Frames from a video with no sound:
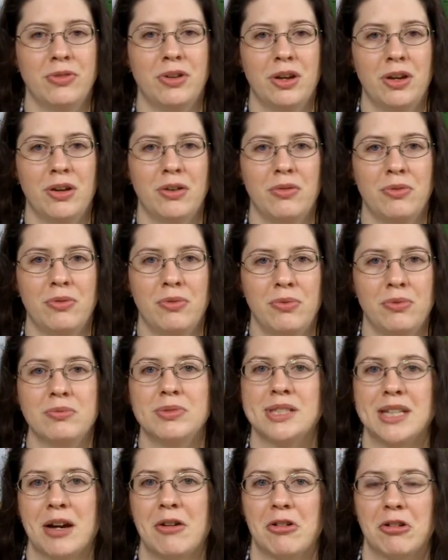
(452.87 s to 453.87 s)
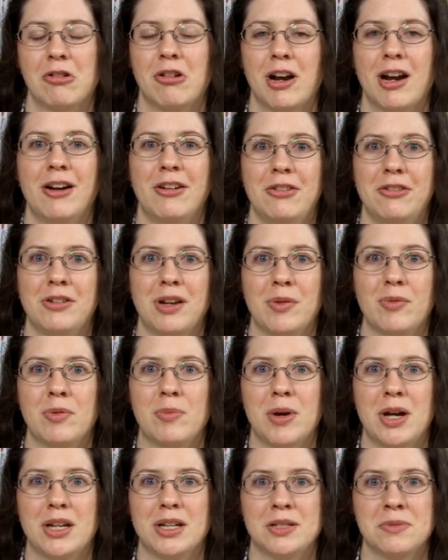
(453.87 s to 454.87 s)
of sauerkraut on
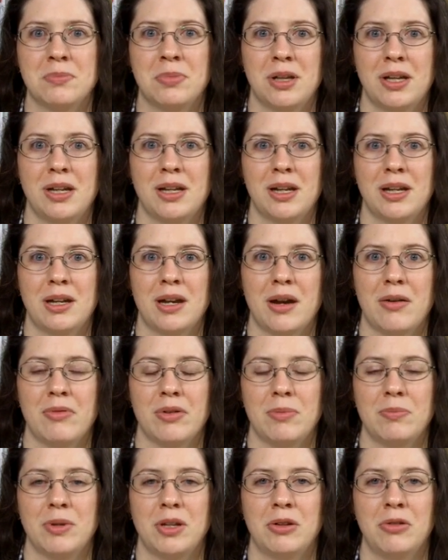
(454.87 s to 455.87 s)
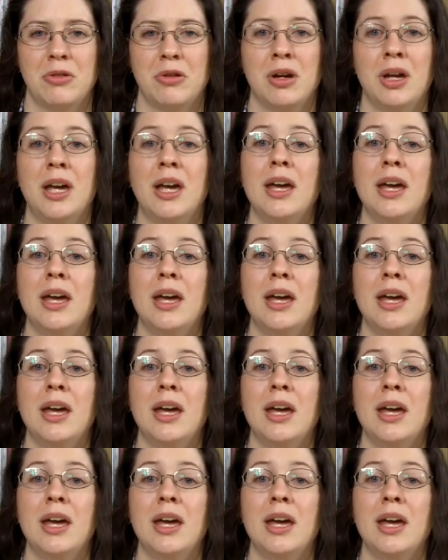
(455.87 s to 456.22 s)
everybody's plate at every meal